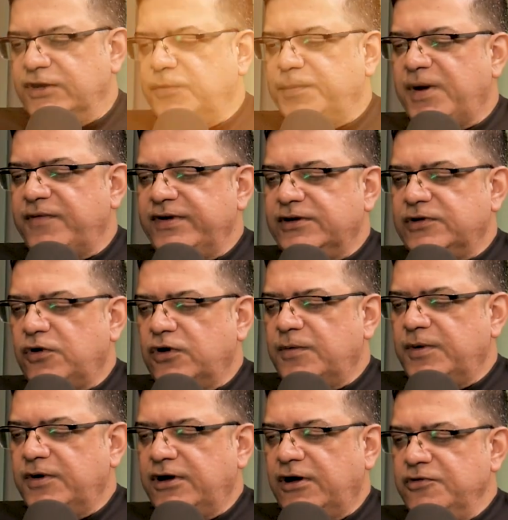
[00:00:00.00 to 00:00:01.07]
Kuppa will talk
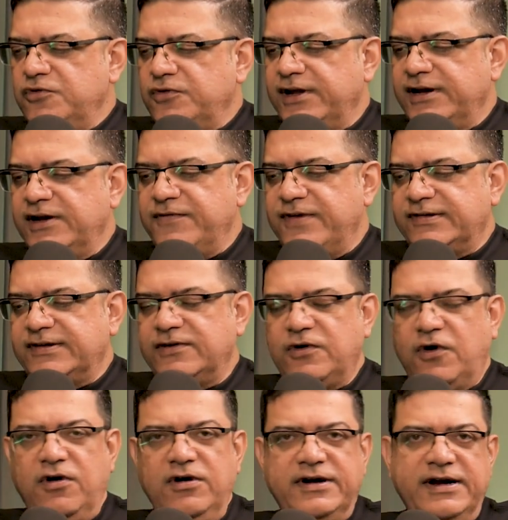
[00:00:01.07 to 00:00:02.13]
about how you can invest in
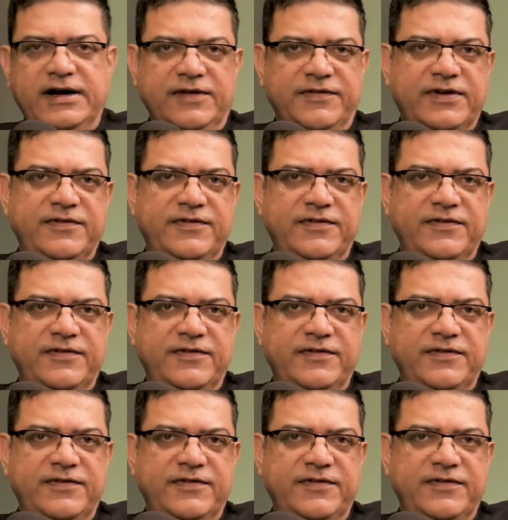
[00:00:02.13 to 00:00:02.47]
alternative